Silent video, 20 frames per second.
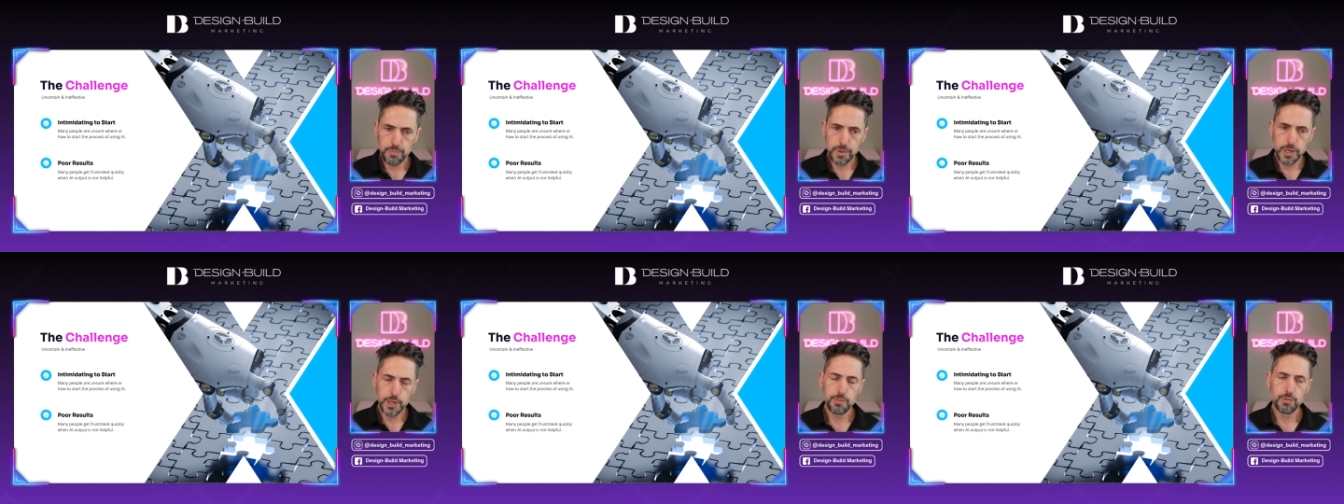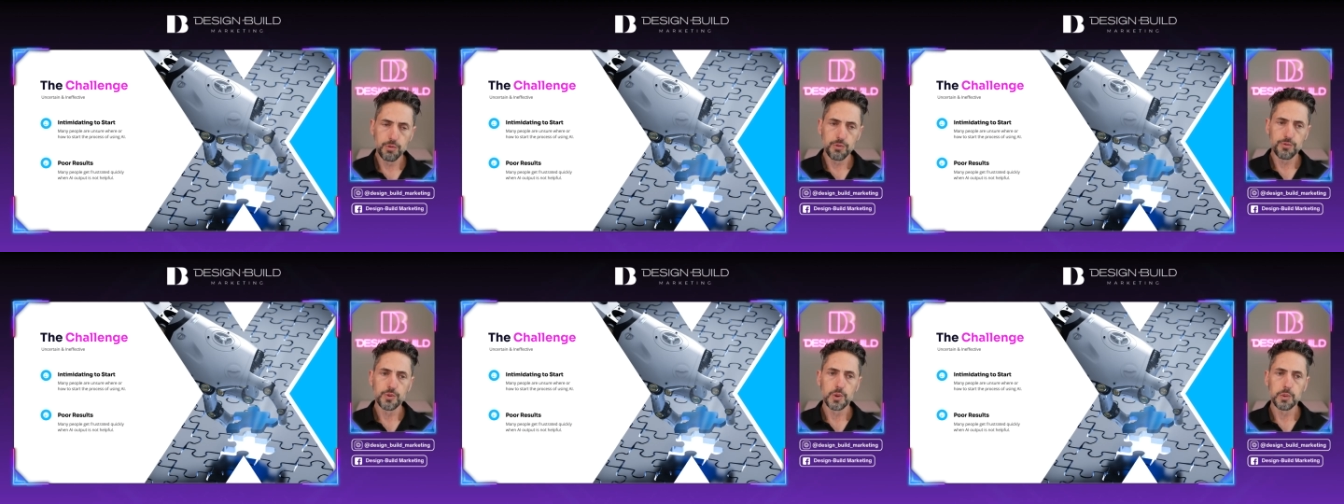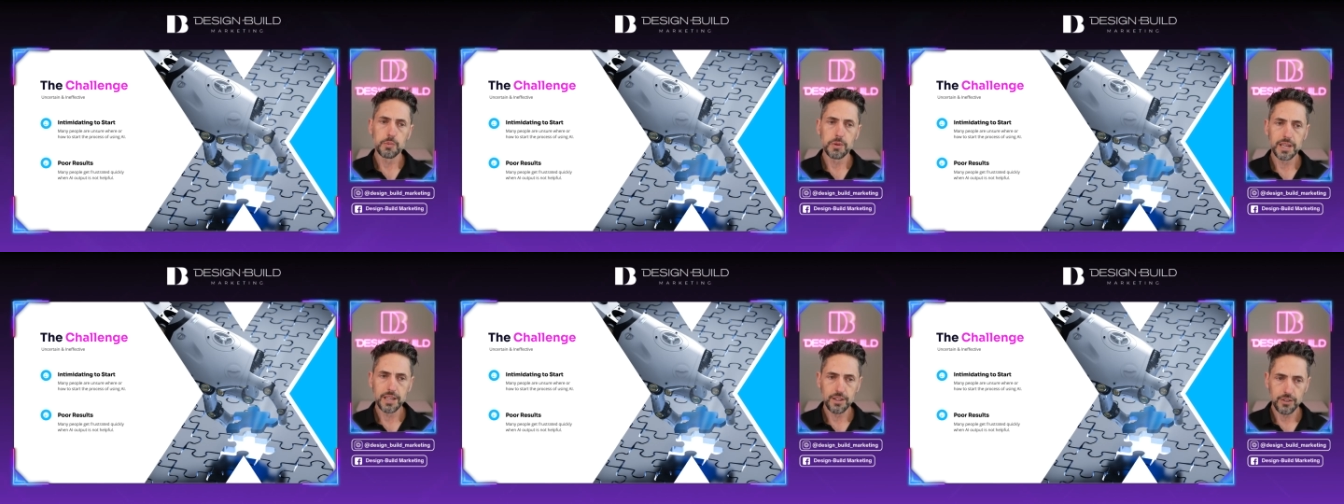people
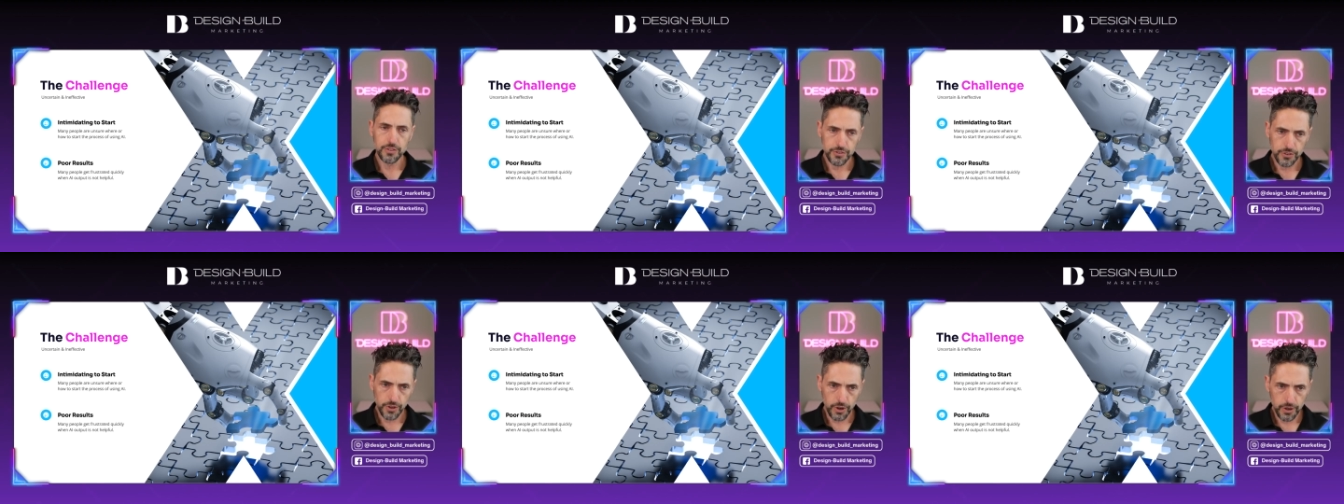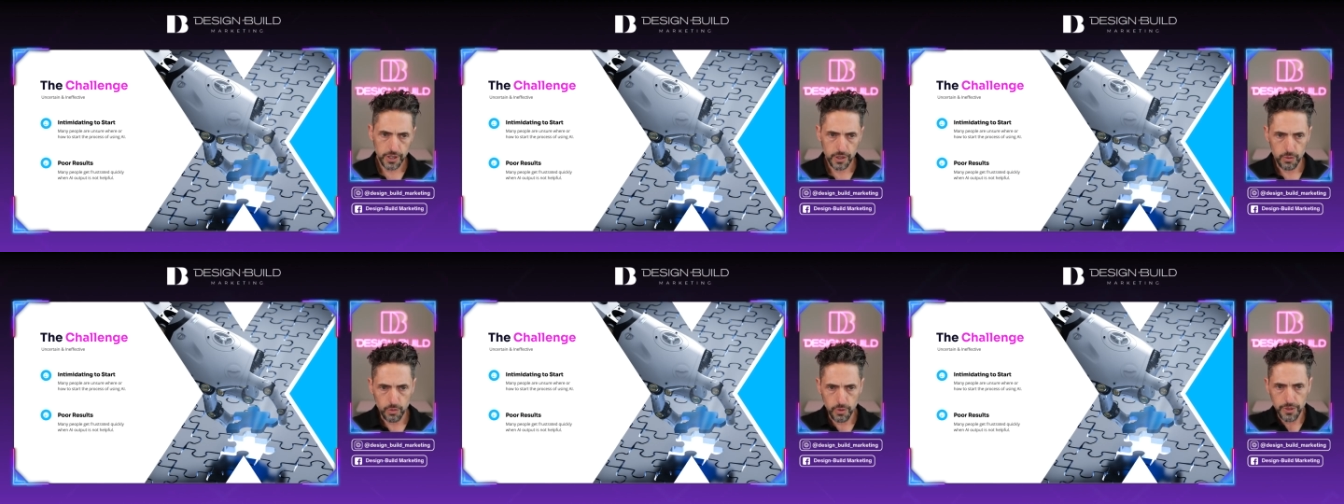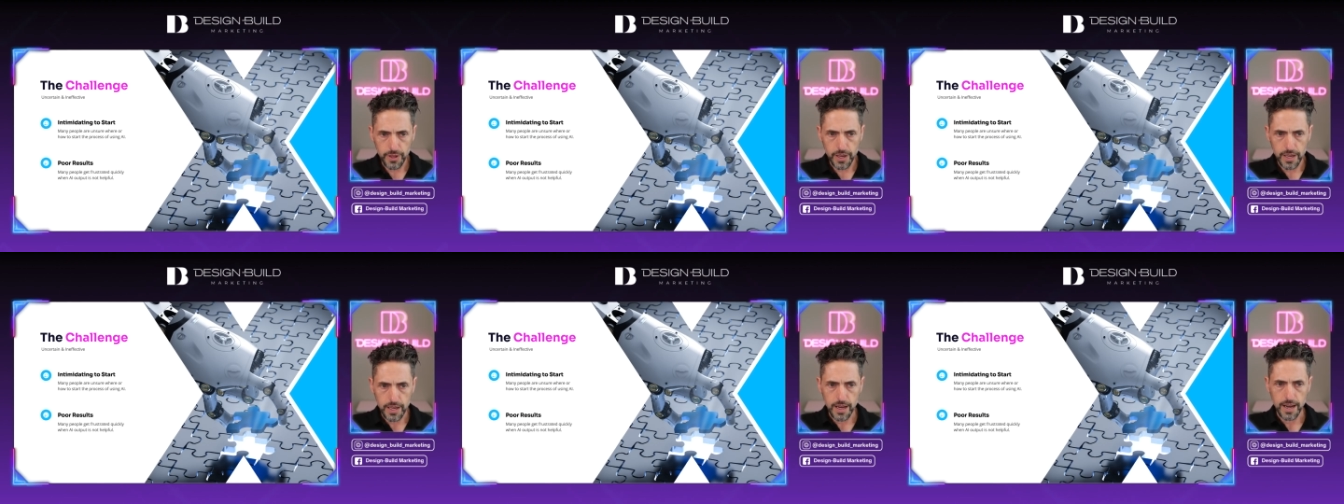from getting started
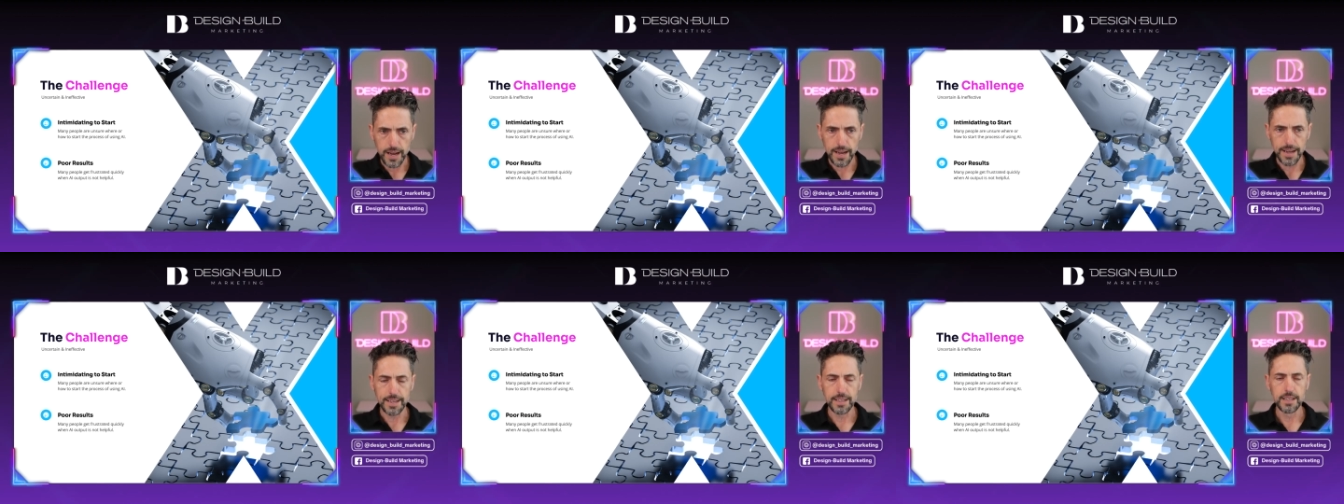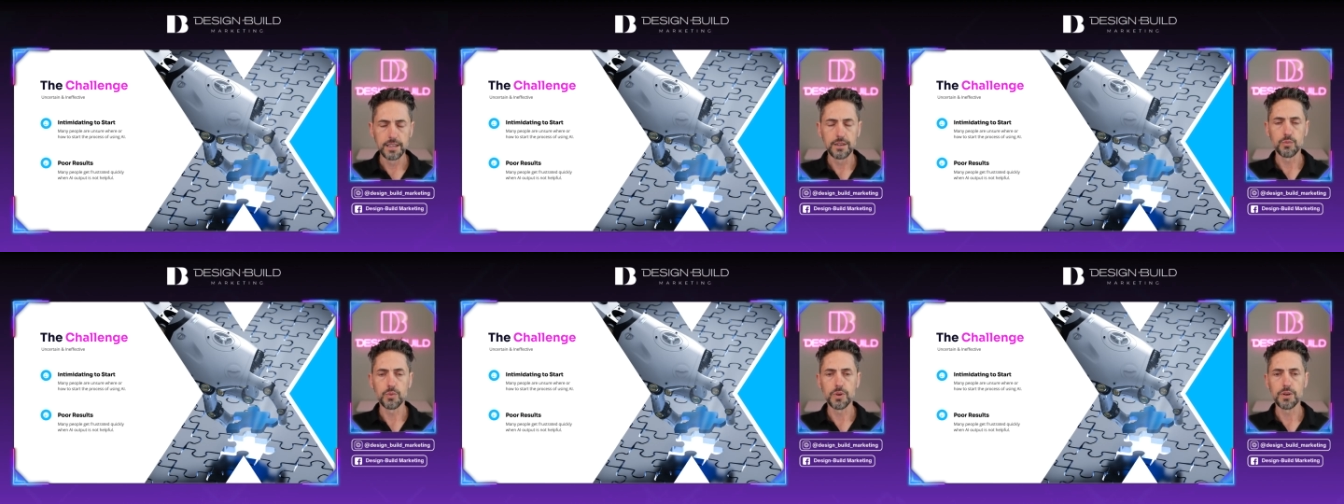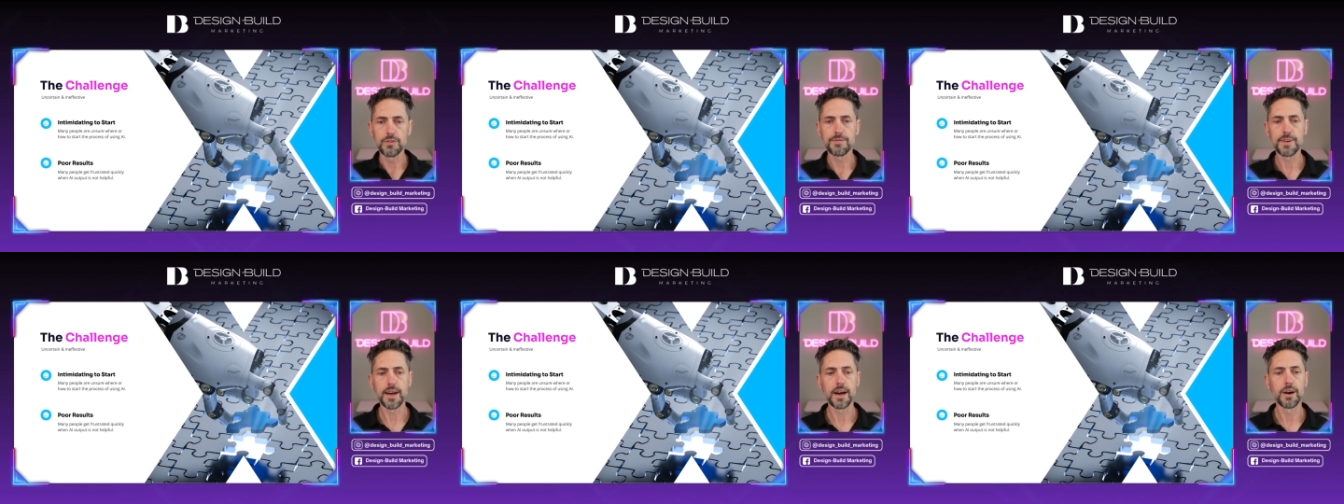with AI, we
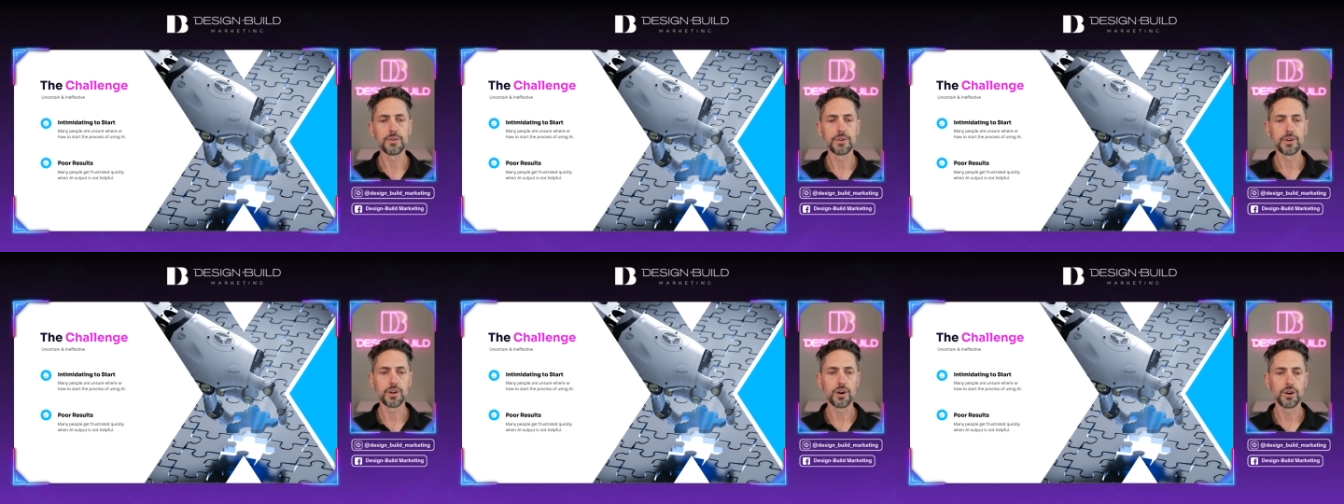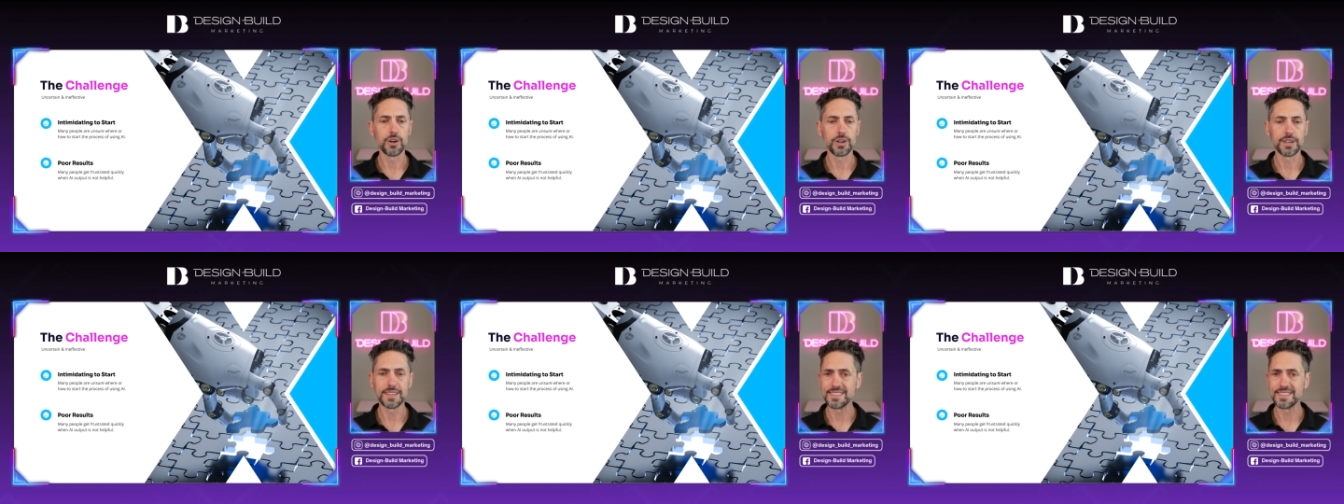have found it's